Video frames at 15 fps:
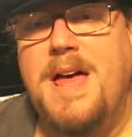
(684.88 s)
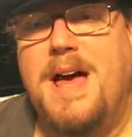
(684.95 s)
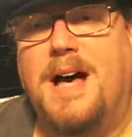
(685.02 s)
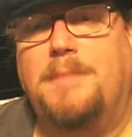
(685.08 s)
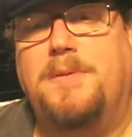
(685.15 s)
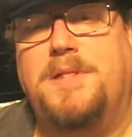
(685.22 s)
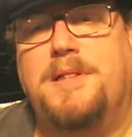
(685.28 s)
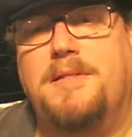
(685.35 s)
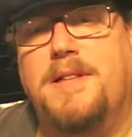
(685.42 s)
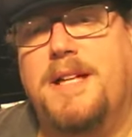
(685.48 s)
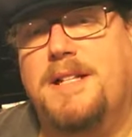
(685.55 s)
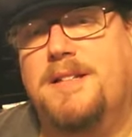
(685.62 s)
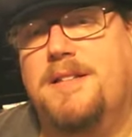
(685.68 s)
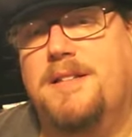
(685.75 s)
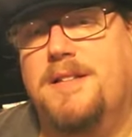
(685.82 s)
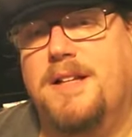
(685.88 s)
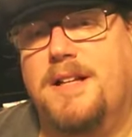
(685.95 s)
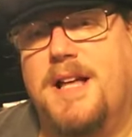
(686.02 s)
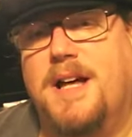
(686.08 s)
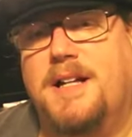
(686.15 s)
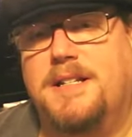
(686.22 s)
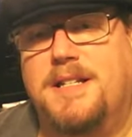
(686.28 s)
I'll put the link to the
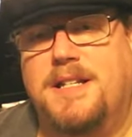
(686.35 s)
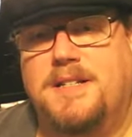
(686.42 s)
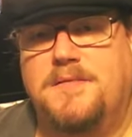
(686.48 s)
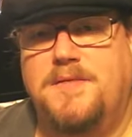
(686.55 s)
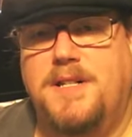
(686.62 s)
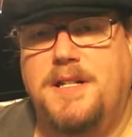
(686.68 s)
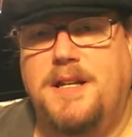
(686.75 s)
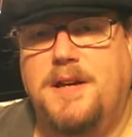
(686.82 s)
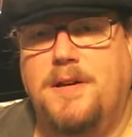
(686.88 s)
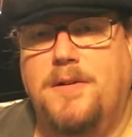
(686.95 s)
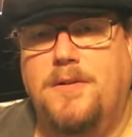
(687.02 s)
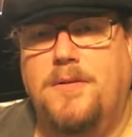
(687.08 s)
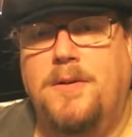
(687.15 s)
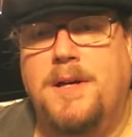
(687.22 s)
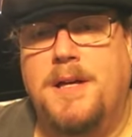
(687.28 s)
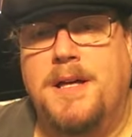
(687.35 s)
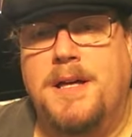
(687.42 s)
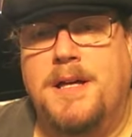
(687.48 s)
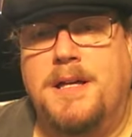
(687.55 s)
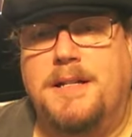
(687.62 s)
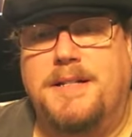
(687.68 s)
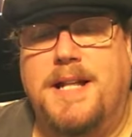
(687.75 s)
contest video
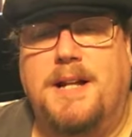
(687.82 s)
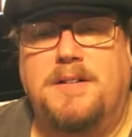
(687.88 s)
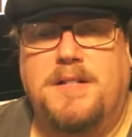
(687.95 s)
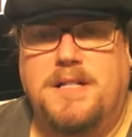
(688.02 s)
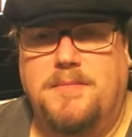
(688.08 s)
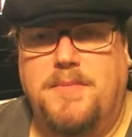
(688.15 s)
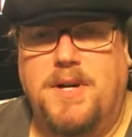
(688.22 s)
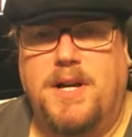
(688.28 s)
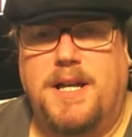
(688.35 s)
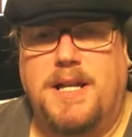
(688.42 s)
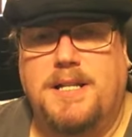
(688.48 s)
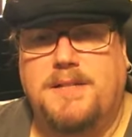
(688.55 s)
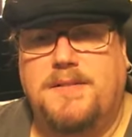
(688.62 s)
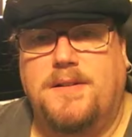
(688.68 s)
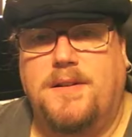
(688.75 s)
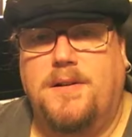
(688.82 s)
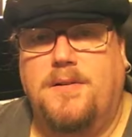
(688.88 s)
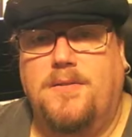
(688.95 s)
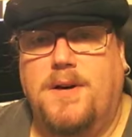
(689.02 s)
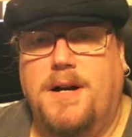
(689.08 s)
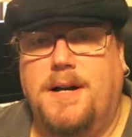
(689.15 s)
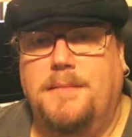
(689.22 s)
down in the bucket.
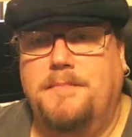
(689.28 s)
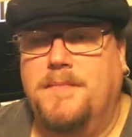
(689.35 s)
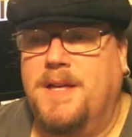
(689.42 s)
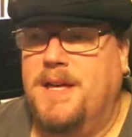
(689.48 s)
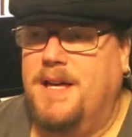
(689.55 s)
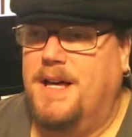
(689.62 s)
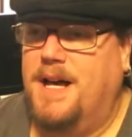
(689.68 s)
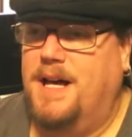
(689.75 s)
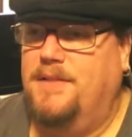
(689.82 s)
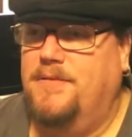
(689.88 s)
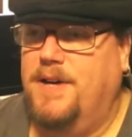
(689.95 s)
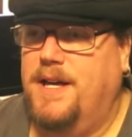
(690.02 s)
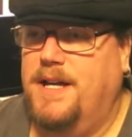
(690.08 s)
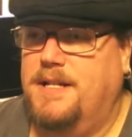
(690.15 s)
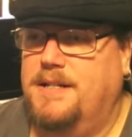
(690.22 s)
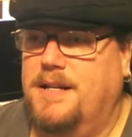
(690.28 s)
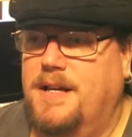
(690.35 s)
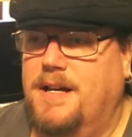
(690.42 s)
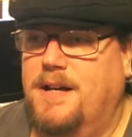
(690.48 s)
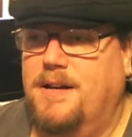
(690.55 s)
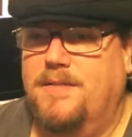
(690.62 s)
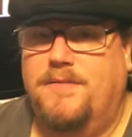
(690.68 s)
So I've had
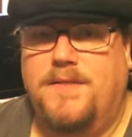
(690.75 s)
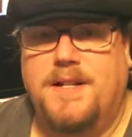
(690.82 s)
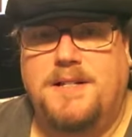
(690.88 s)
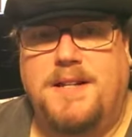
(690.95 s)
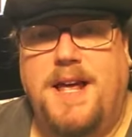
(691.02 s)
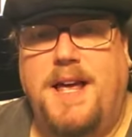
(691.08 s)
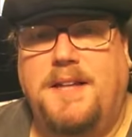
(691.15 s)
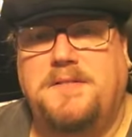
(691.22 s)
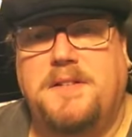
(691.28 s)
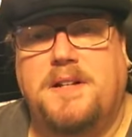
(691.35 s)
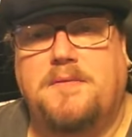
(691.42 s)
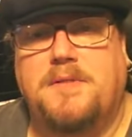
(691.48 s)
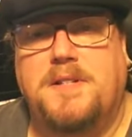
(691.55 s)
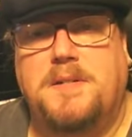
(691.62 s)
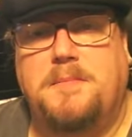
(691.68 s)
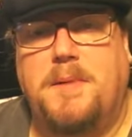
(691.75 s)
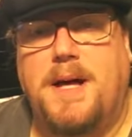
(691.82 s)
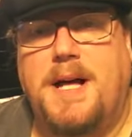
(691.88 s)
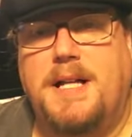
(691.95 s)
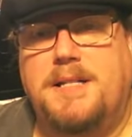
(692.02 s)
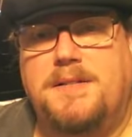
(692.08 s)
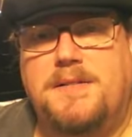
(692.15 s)
a fantastic
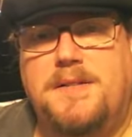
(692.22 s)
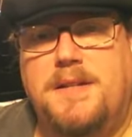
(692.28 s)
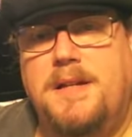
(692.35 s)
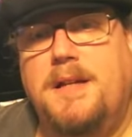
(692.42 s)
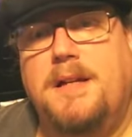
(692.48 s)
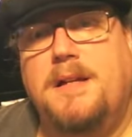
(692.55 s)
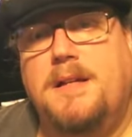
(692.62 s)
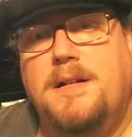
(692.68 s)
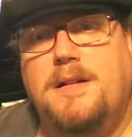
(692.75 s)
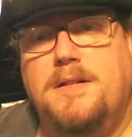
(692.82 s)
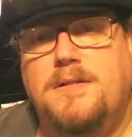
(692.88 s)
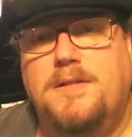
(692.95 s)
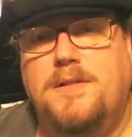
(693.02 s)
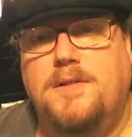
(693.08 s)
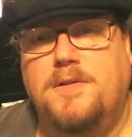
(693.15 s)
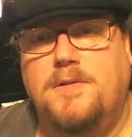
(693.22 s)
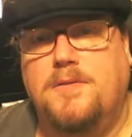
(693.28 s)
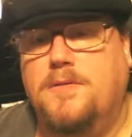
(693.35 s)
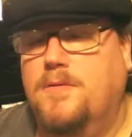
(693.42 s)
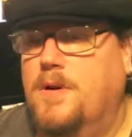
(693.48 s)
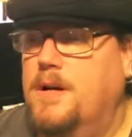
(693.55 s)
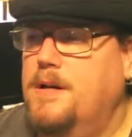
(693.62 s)
response
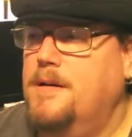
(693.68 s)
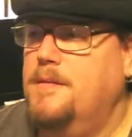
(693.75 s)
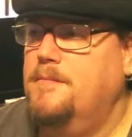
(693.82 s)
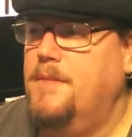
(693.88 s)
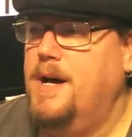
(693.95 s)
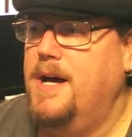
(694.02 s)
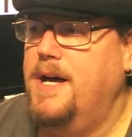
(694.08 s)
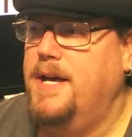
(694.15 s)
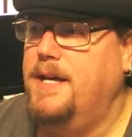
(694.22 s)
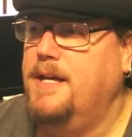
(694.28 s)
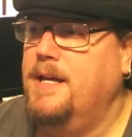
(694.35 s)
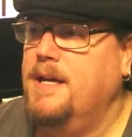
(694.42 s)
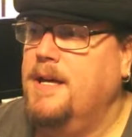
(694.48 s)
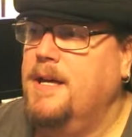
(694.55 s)
to my